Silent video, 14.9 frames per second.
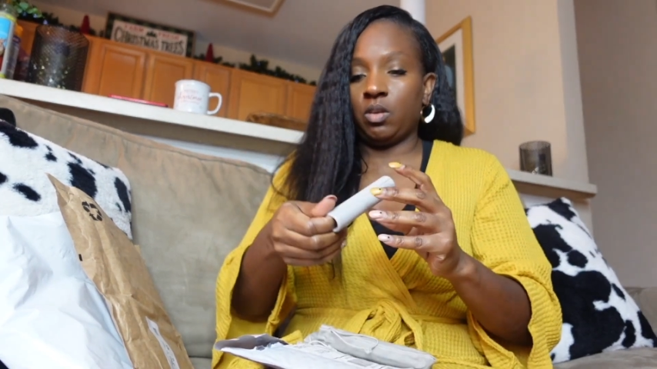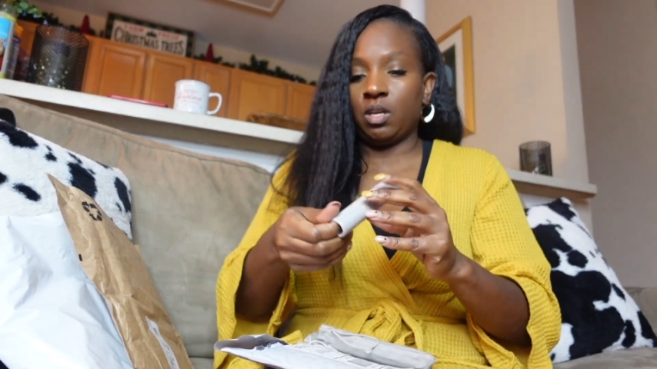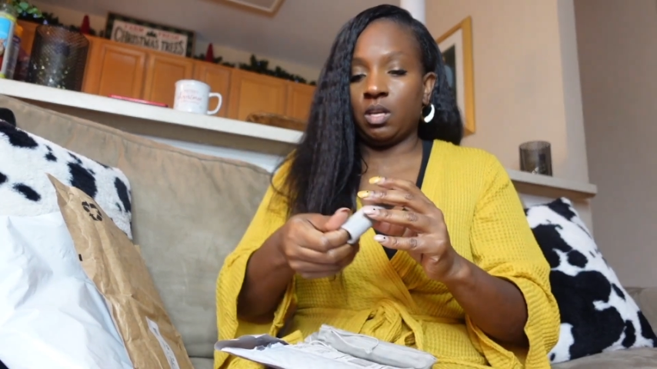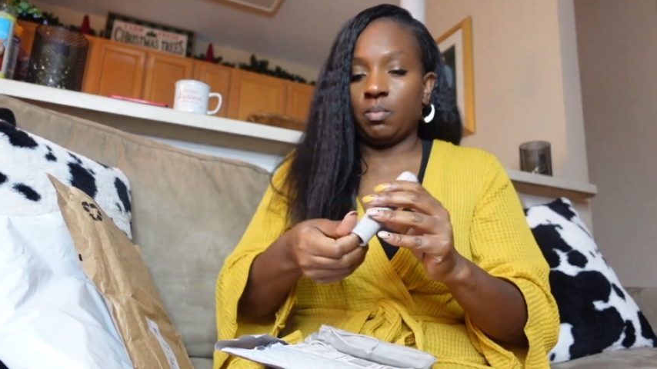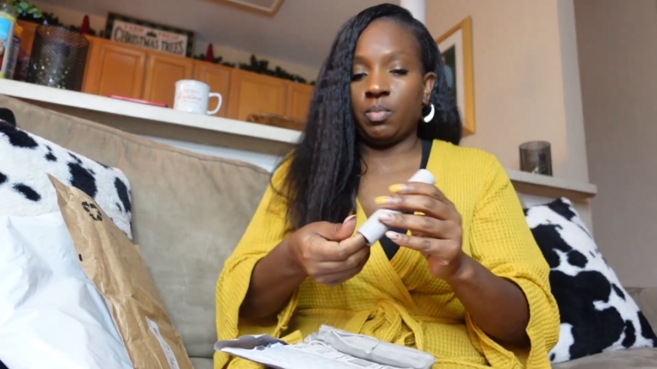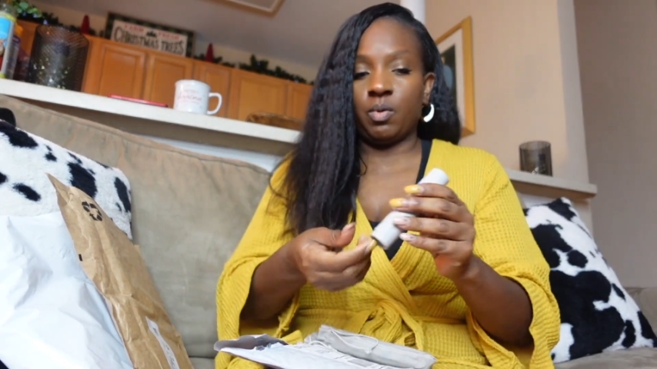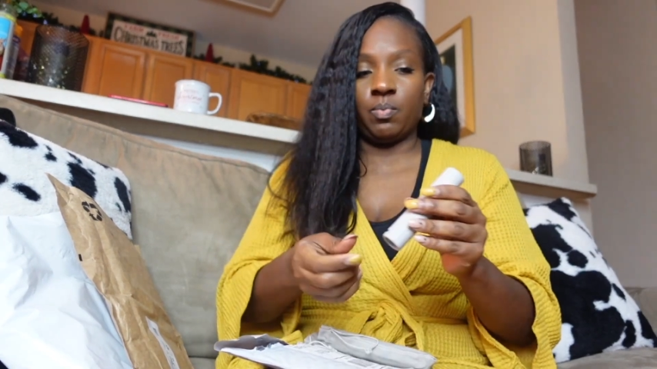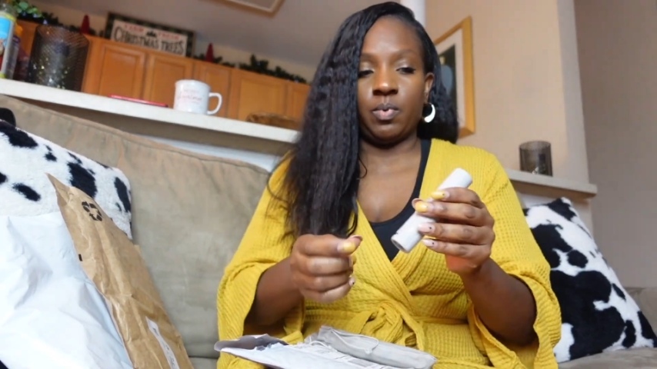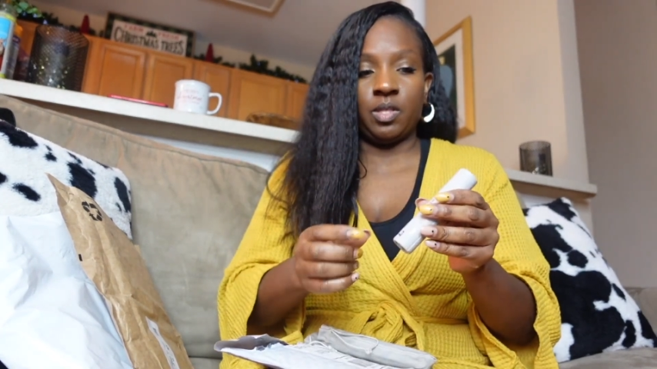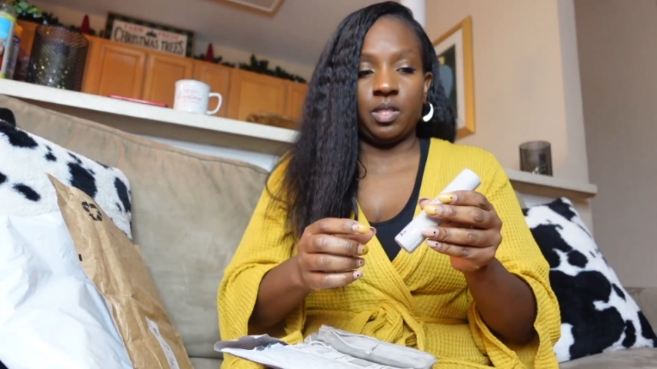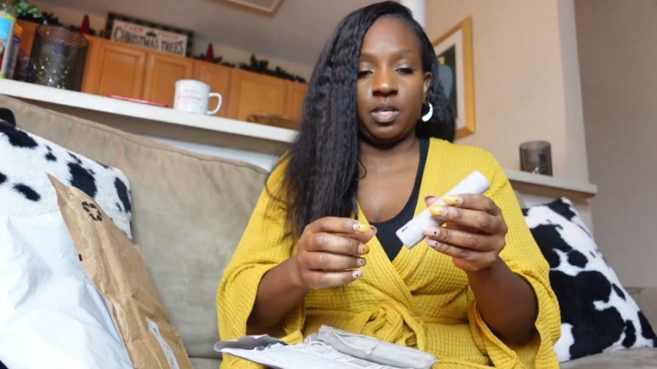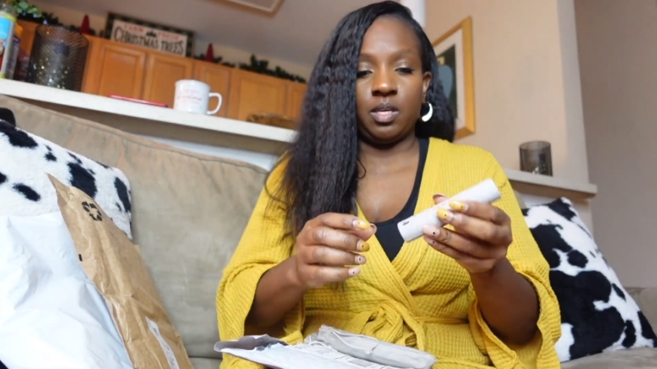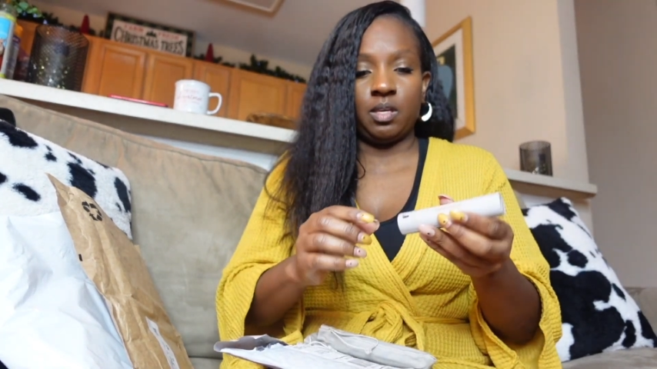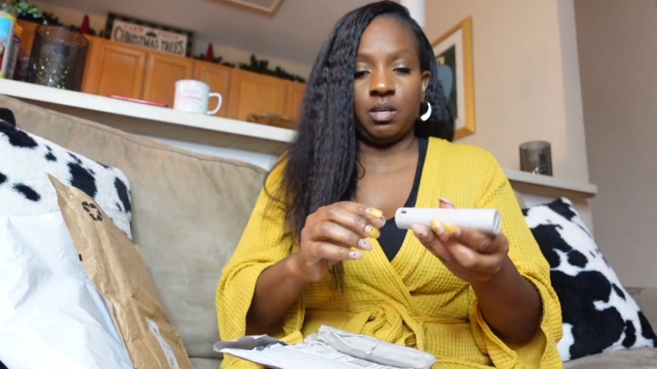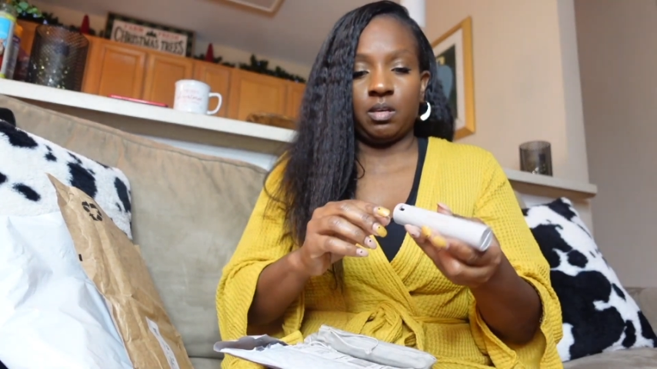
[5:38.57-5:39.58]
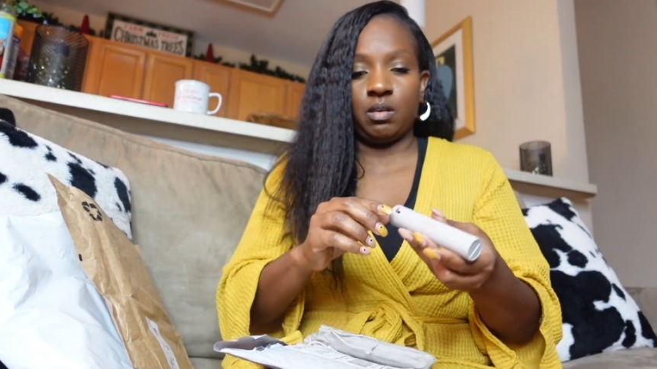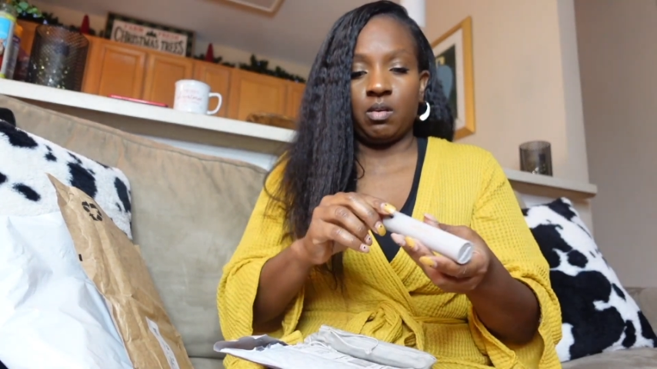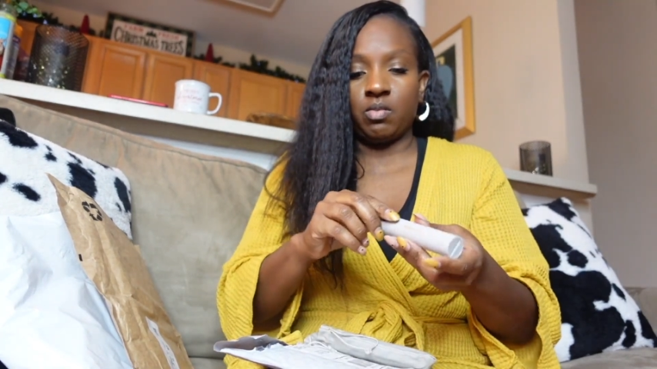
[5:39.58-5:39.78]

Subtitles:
can keep up with it.